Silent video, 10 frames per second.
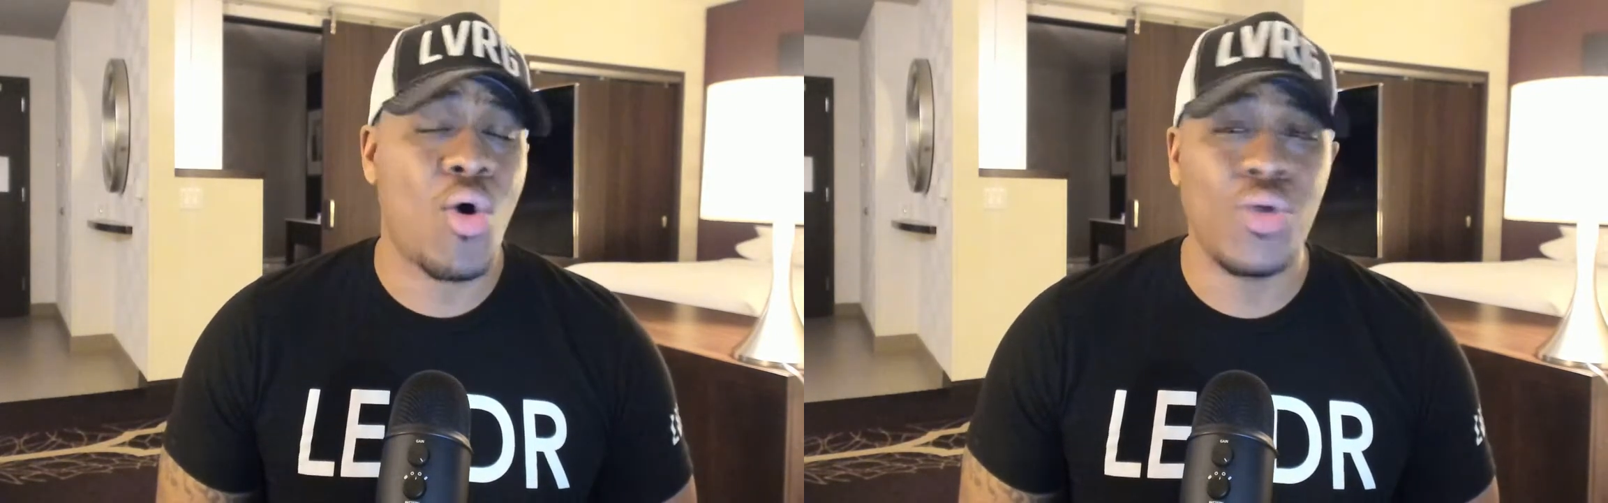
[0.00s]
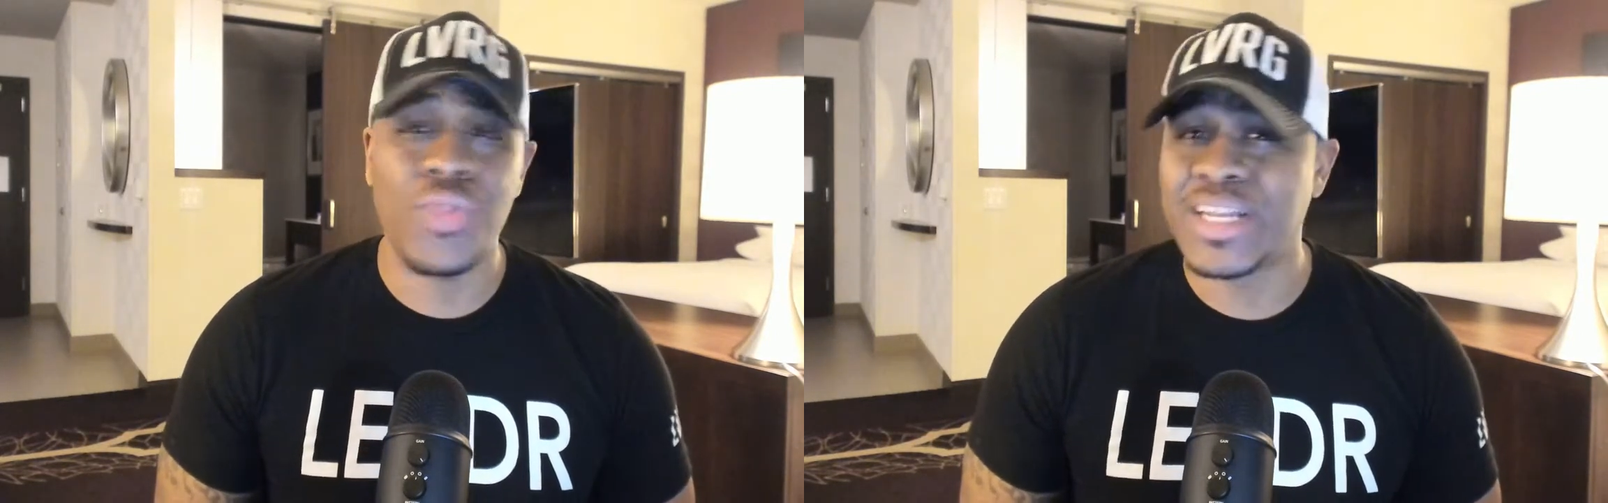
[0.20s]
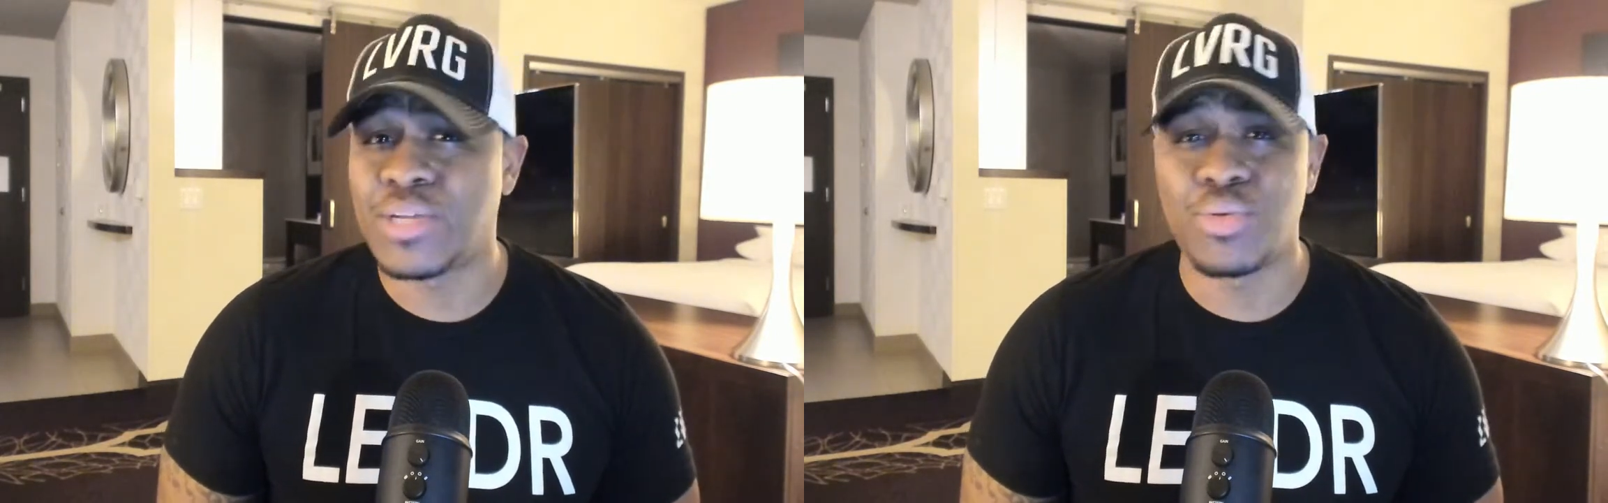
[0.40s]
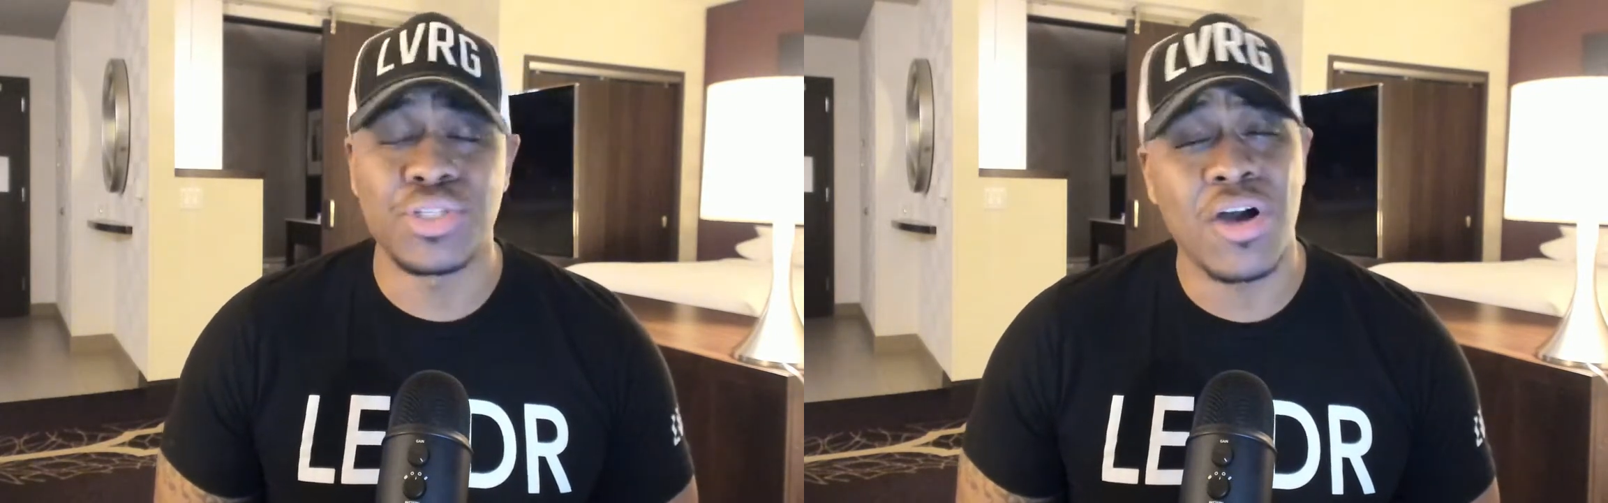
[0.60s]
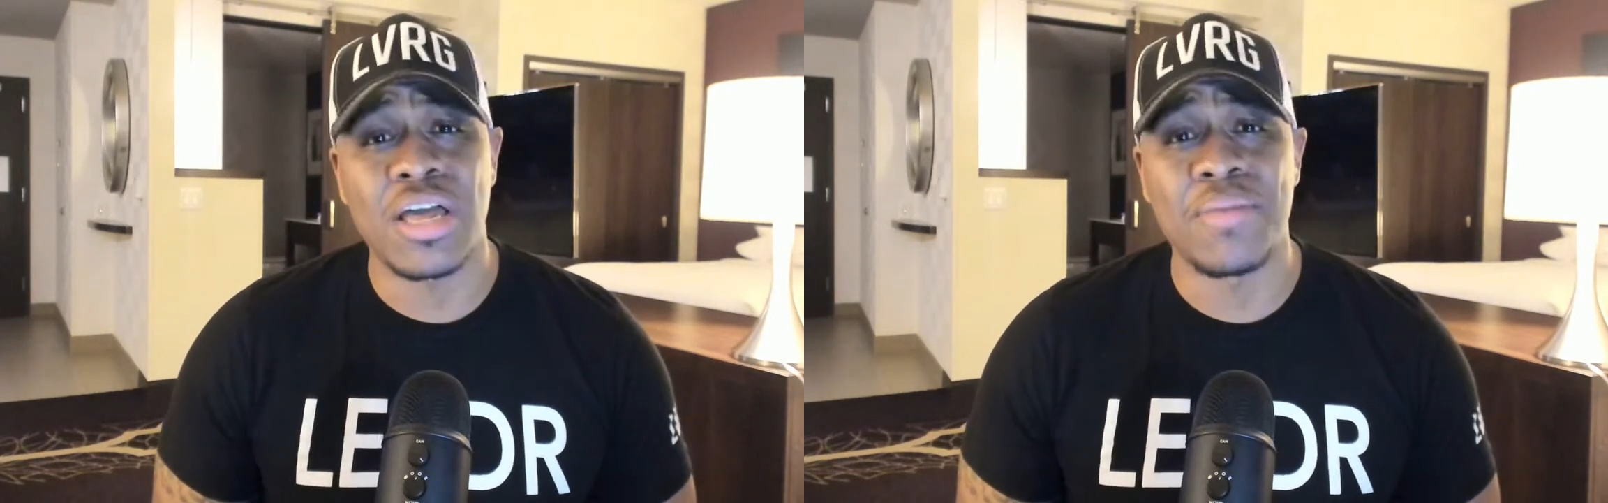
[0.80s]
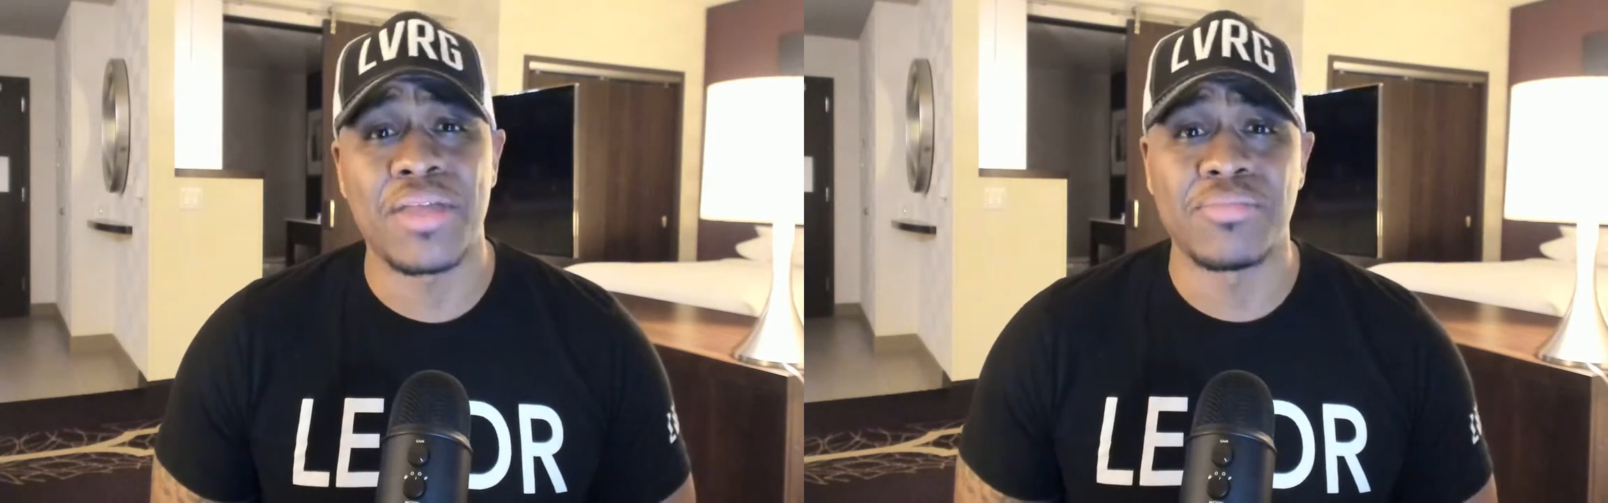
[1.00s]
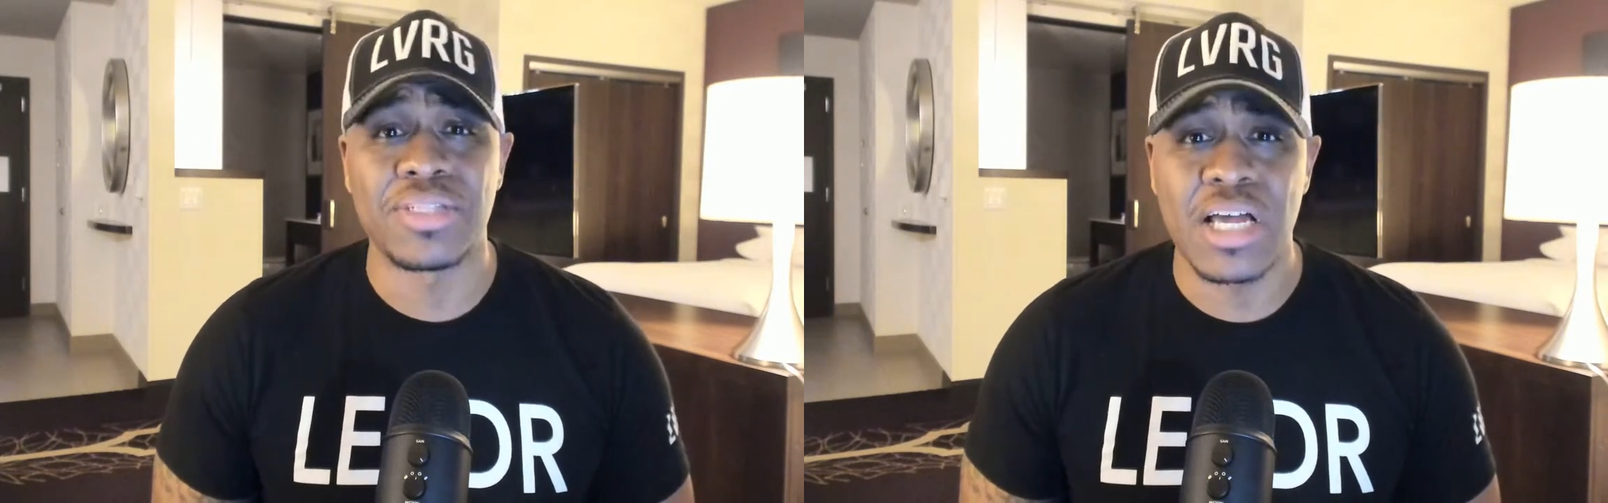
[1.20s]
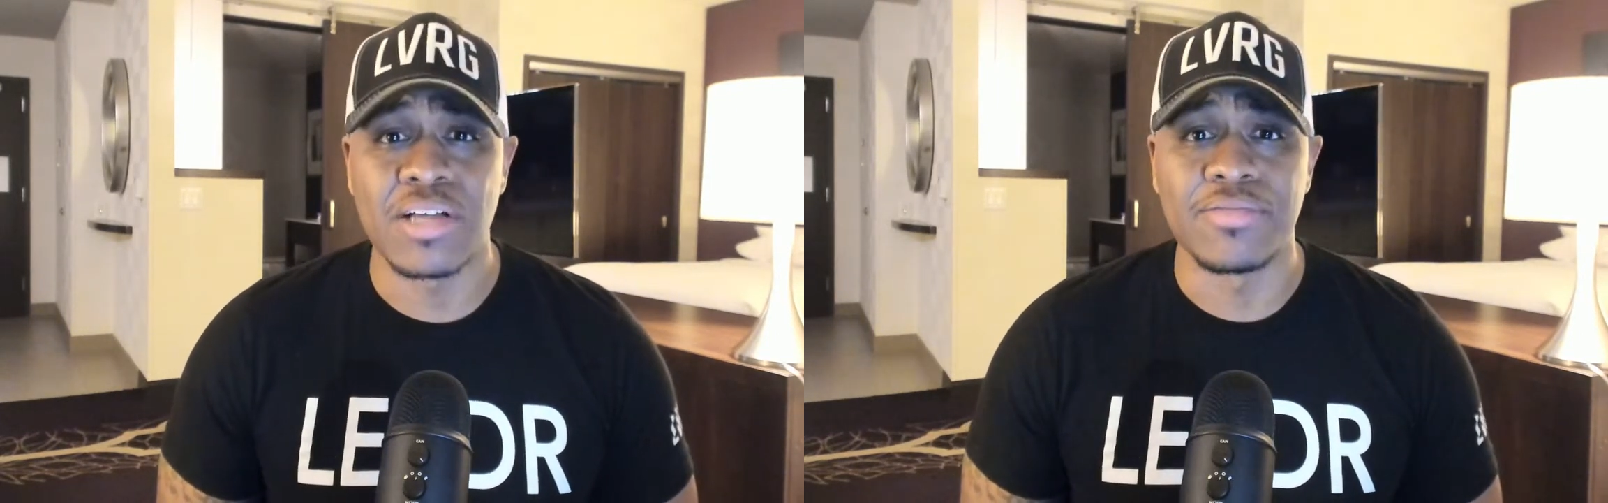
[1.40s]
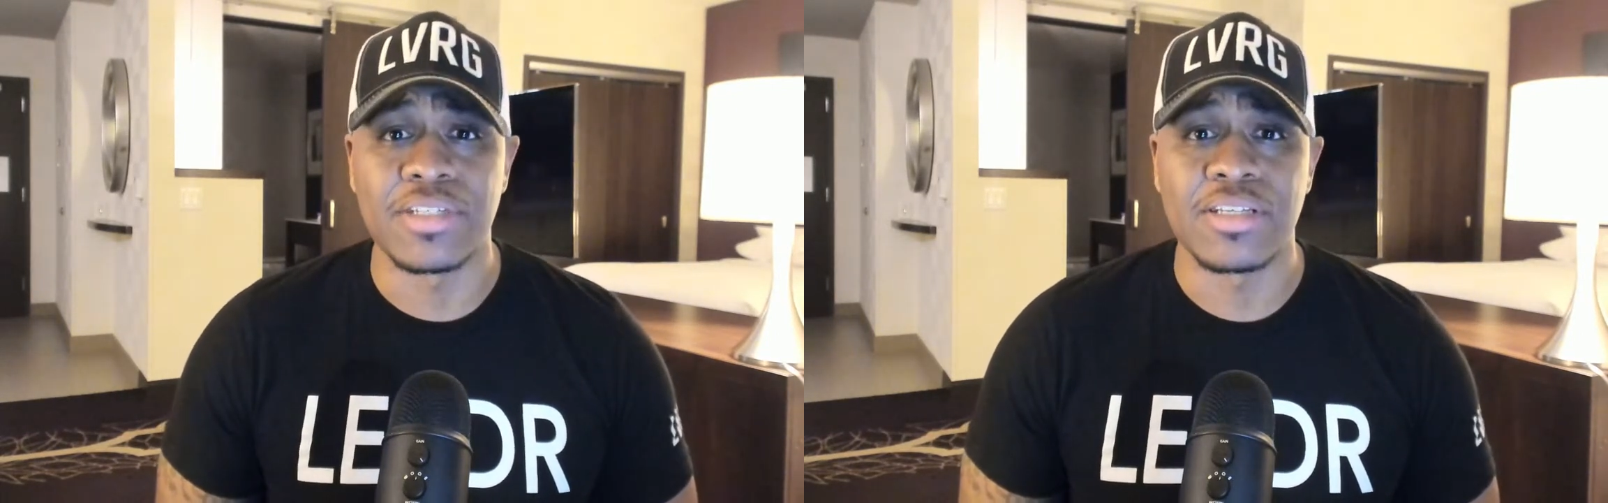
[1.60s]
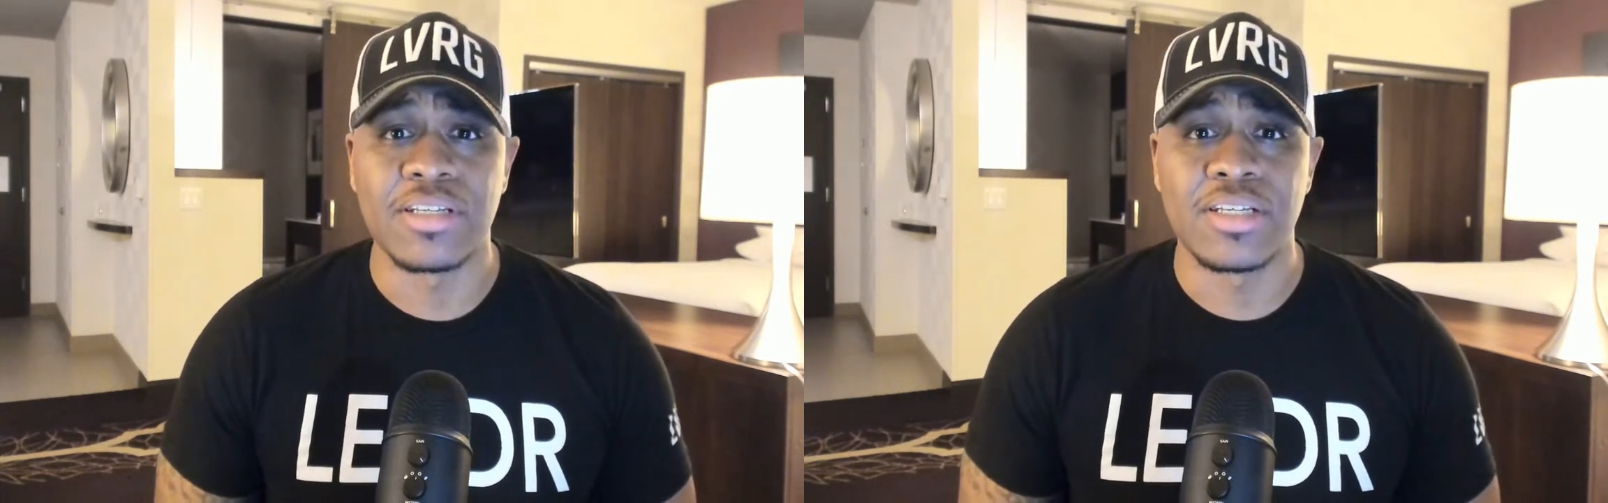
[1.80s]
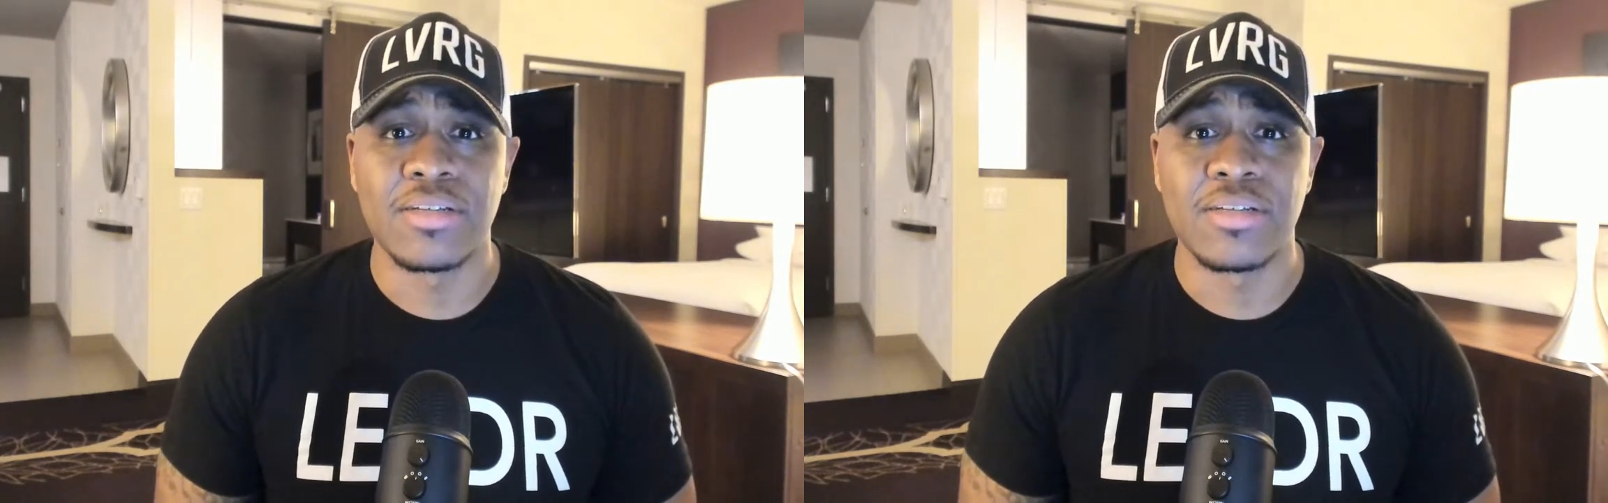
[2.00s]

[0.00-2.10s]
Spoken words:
all they did was talk about themselves,